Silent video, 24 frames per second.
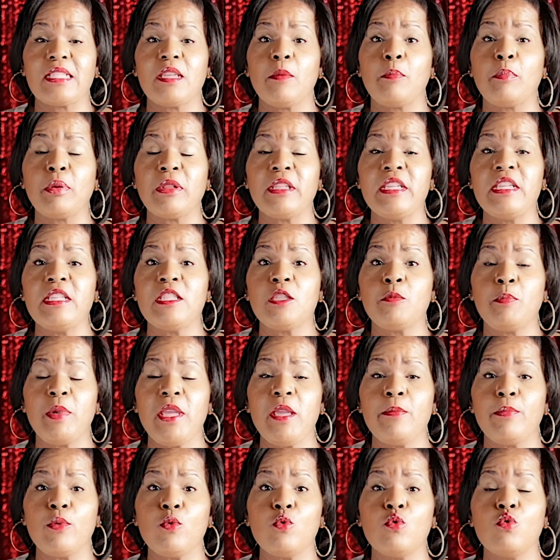to please
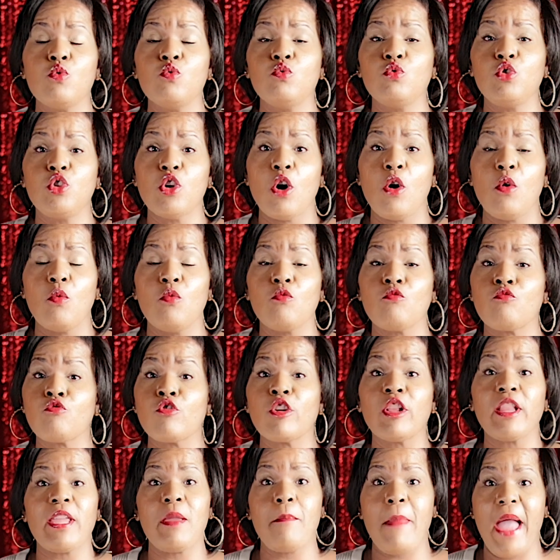people who don't
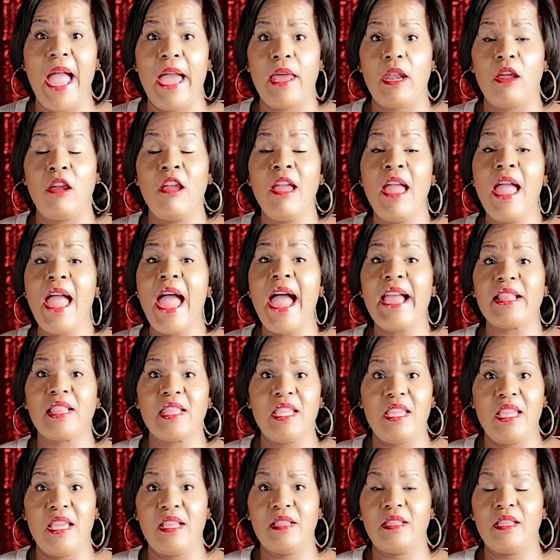really matter at
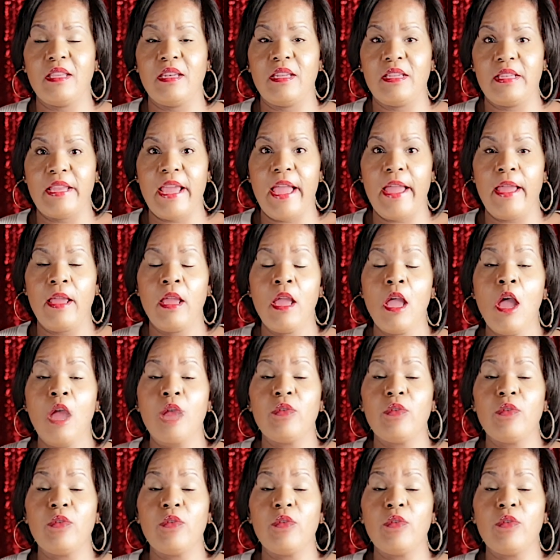the end of the day.